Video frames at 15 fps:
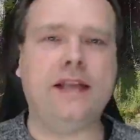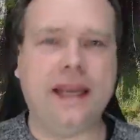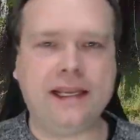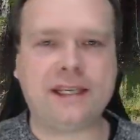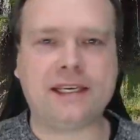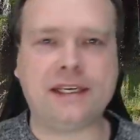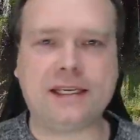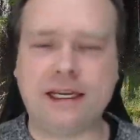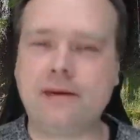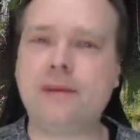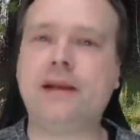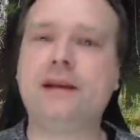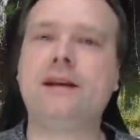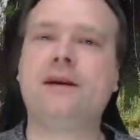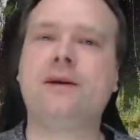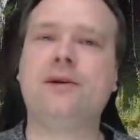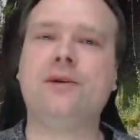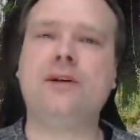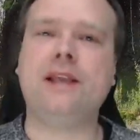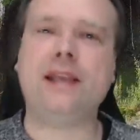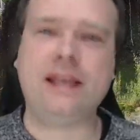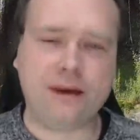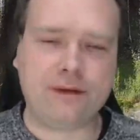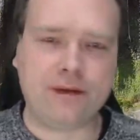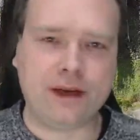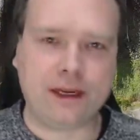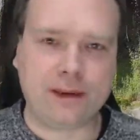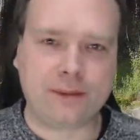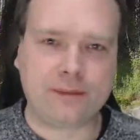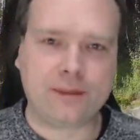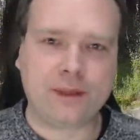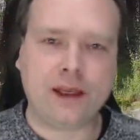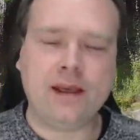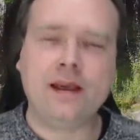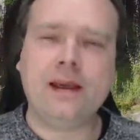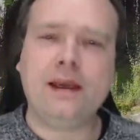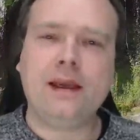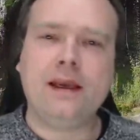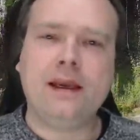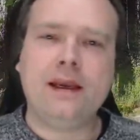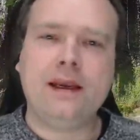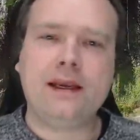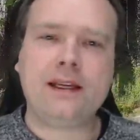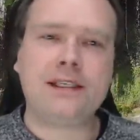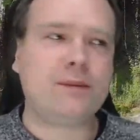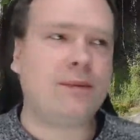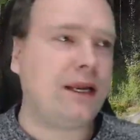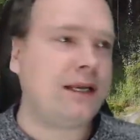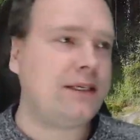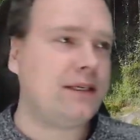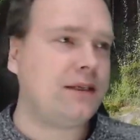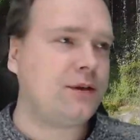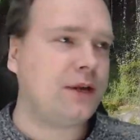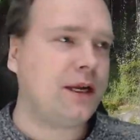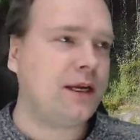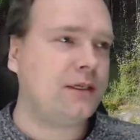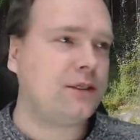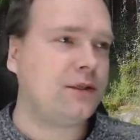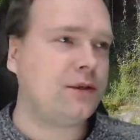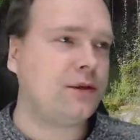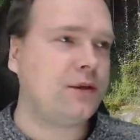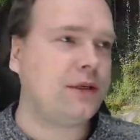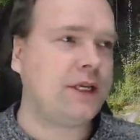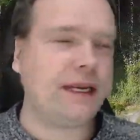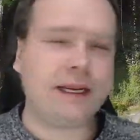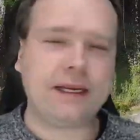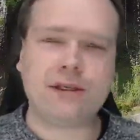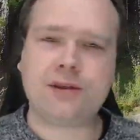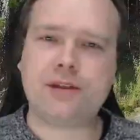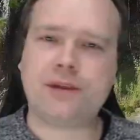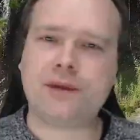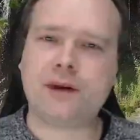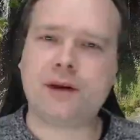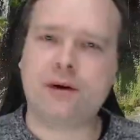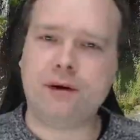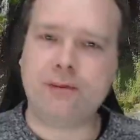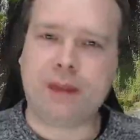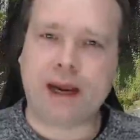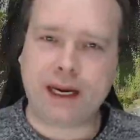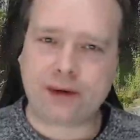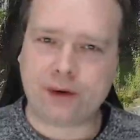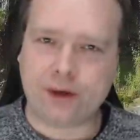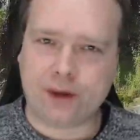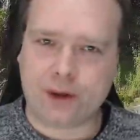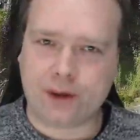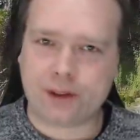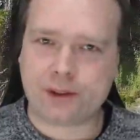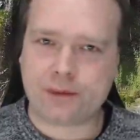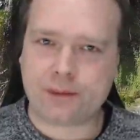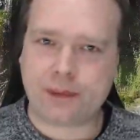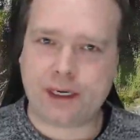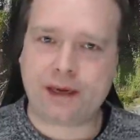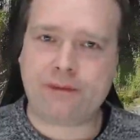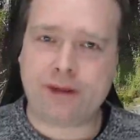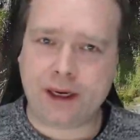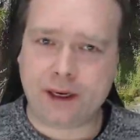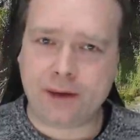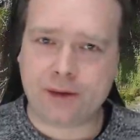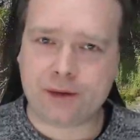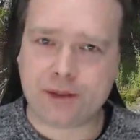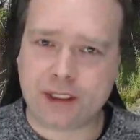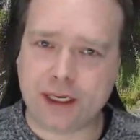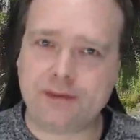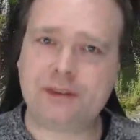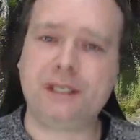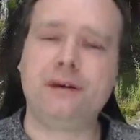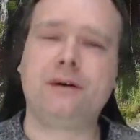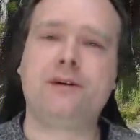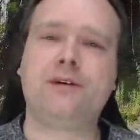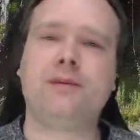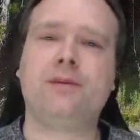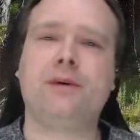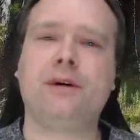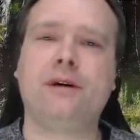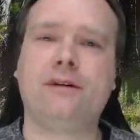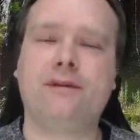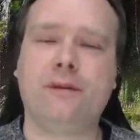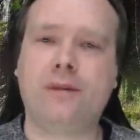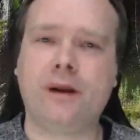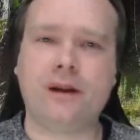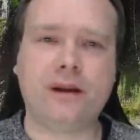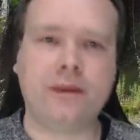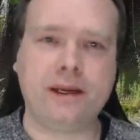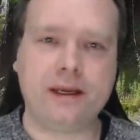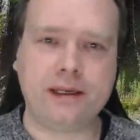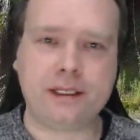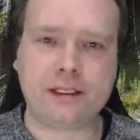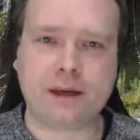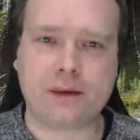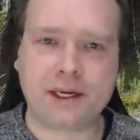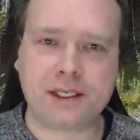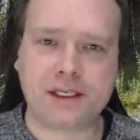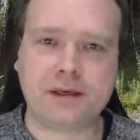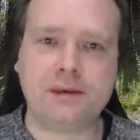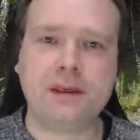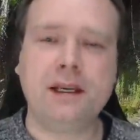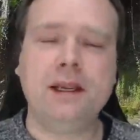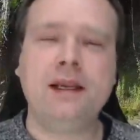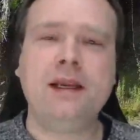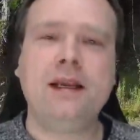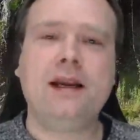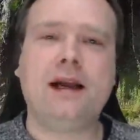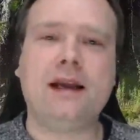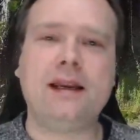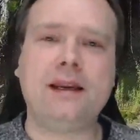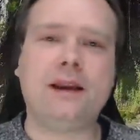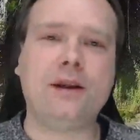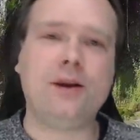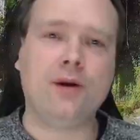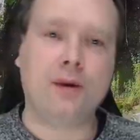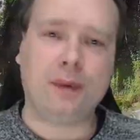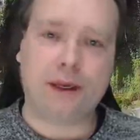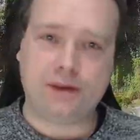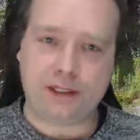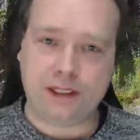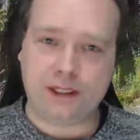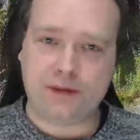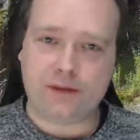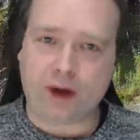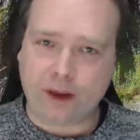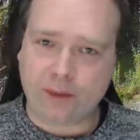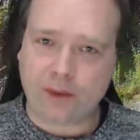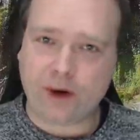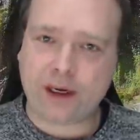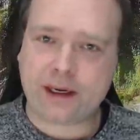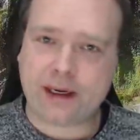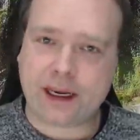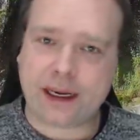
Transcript: Ladies and gentlemen, good evening. It is a pleasure tonight to dig into something called Micronaut, and thank you to Slave Zero for pointing me in this direction. I did not know about this framework.